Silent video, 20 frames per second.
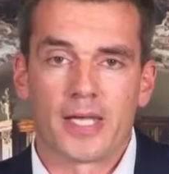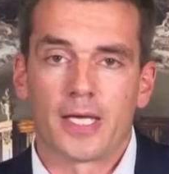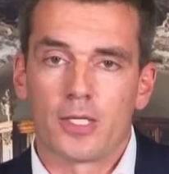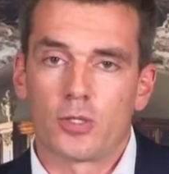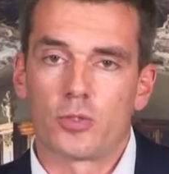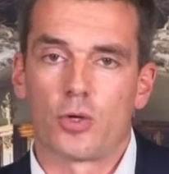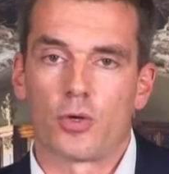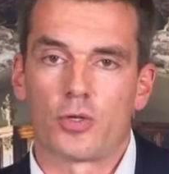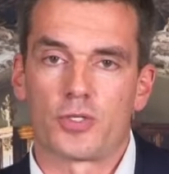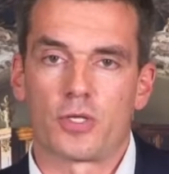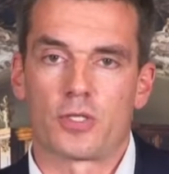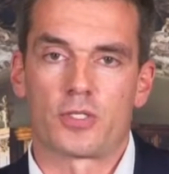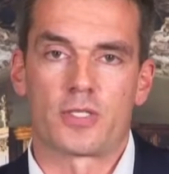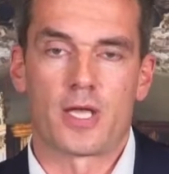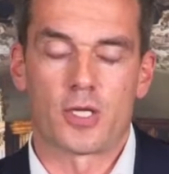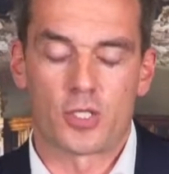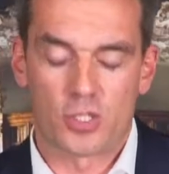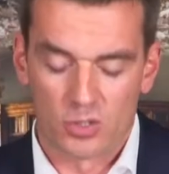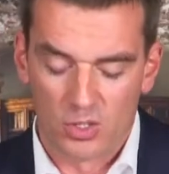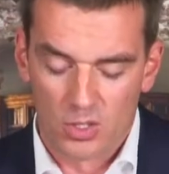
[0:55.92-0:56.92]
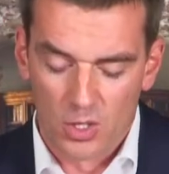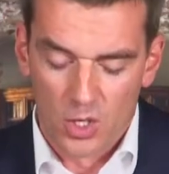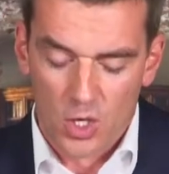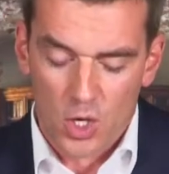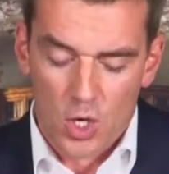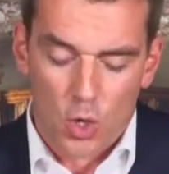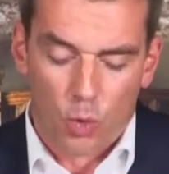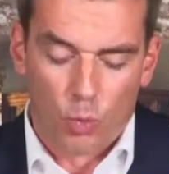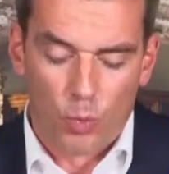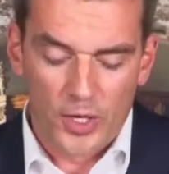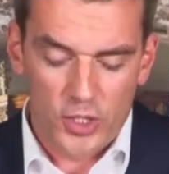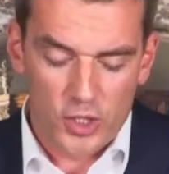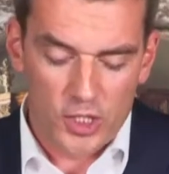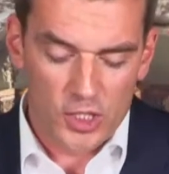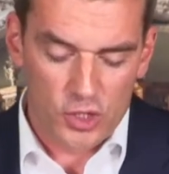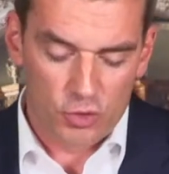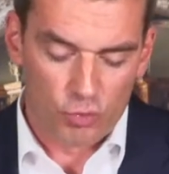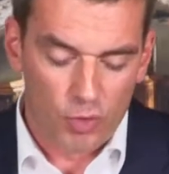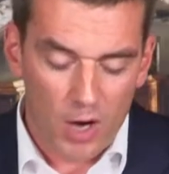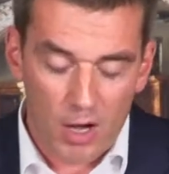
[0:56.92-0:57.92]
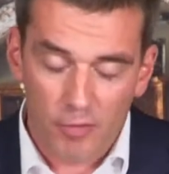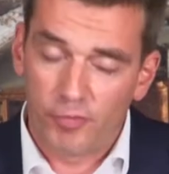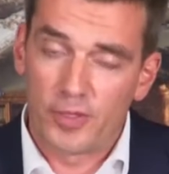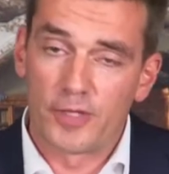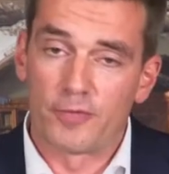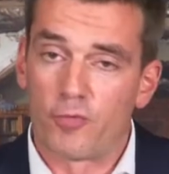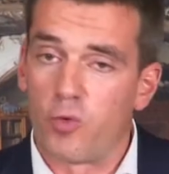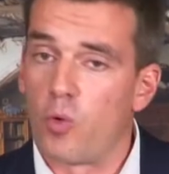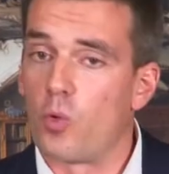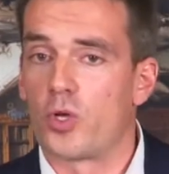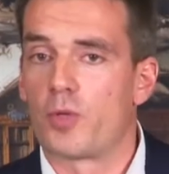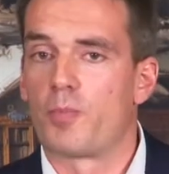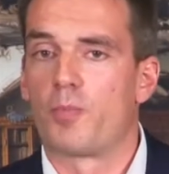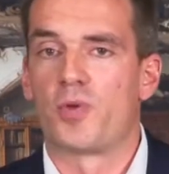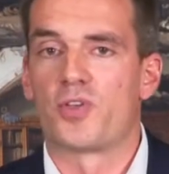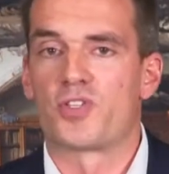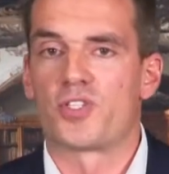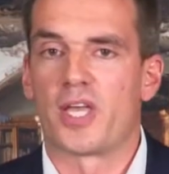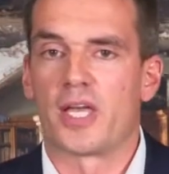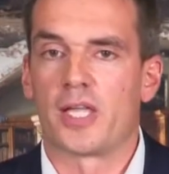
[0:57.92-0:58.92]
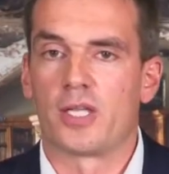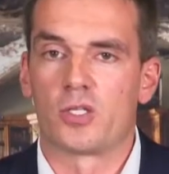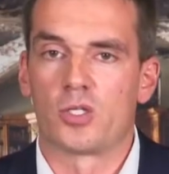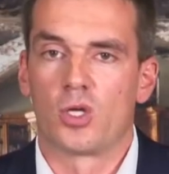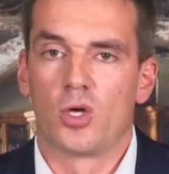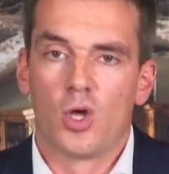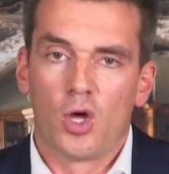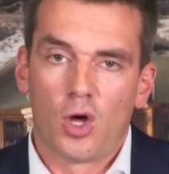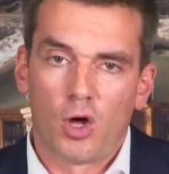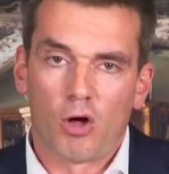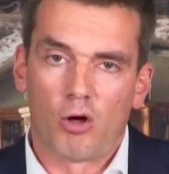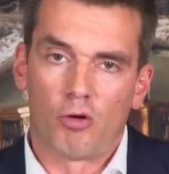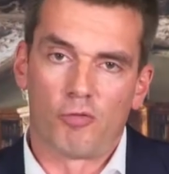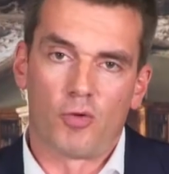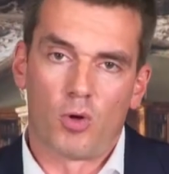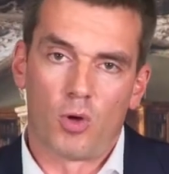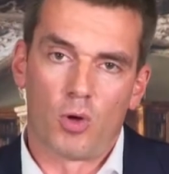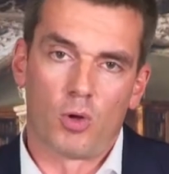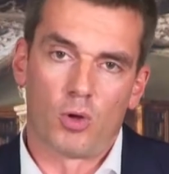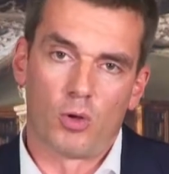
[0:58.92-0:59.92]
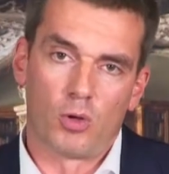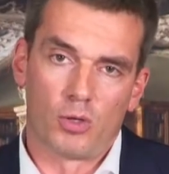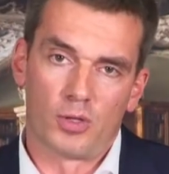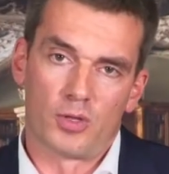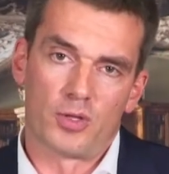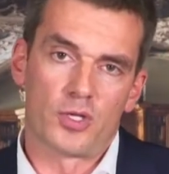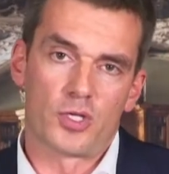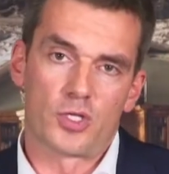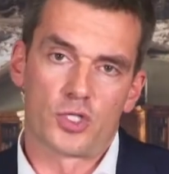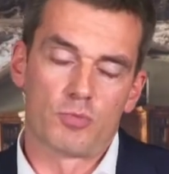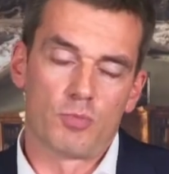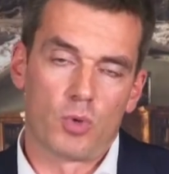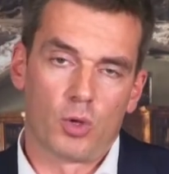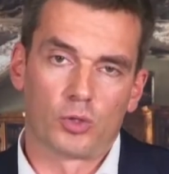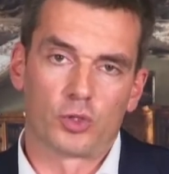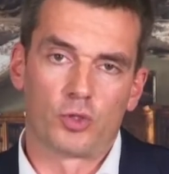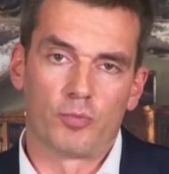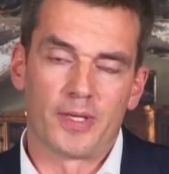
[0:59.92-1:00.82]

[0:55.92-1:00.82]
internal succession, which is roughly 40% of all small to